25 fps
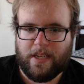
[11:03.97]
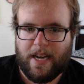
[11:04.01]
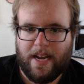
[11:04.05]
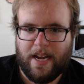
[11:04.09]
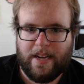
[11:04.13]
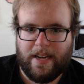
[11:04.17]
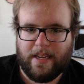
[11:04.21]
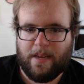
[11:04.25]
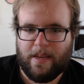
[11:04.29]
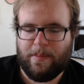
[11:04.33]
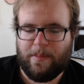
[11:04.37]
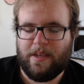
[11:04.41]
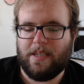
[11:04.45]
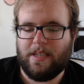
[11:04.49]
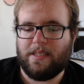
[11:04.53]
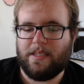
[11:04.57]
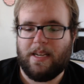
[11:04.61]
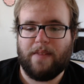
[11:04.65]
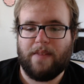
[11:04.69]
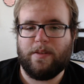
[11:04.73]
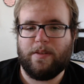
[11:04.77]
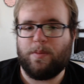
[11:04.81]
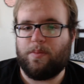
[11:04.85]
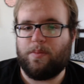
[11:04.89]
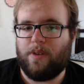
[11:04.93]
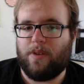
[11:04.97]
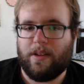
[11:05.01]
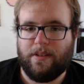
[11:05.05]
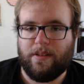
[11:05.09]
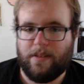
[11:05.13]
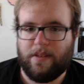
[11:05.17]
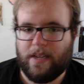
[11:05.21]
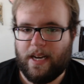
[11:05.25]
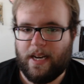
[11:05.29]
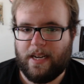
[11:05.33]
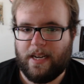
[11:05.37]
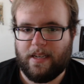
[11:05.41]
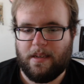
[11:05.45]
guiding him. He doesn't have his brother
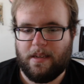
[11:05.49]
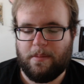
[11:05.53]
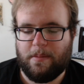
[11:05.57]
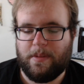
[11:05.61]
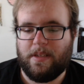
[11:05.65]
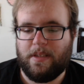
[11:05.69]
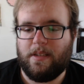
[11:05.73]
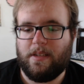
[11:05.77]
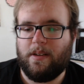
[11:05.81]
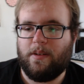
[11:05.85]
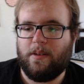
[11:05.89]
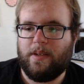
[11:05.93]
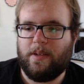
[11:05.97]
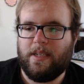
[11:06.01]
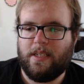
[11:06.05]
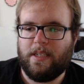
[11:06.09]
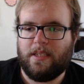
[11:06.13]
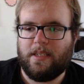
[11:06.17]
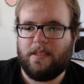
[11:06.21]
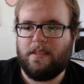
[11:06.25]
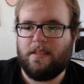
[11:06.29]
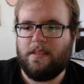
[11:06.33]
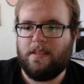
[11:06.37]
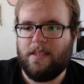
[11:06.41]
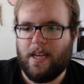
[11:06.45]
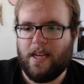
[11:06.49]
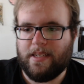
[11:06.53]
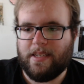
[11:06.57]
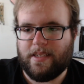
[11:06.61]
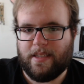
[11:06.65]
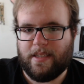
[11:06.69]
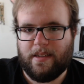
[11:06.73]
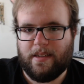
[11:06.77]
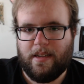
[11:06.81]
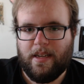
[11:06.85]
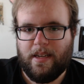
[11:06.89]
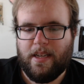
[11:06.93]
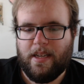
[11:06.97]
guiding him. He just does
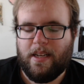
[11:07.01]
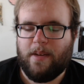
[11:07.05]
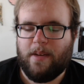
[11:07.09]
it.